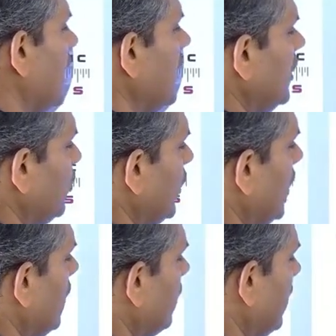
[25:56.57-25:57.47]
you will
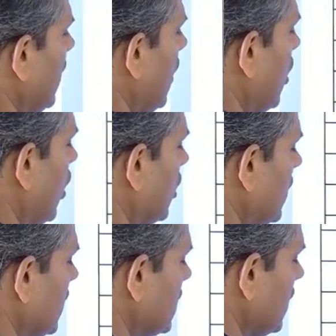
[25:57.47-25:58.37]
fill all
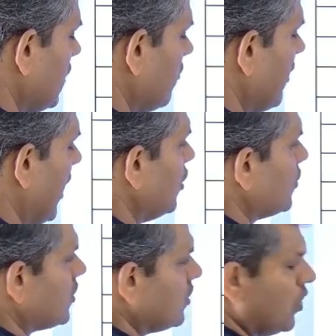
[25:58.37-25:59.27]
these
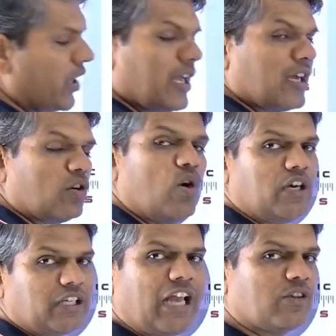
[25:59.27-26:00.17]
values. Okay, go on
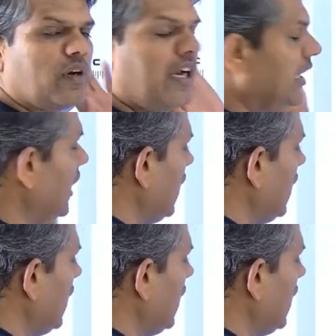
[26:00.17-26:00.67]
calculating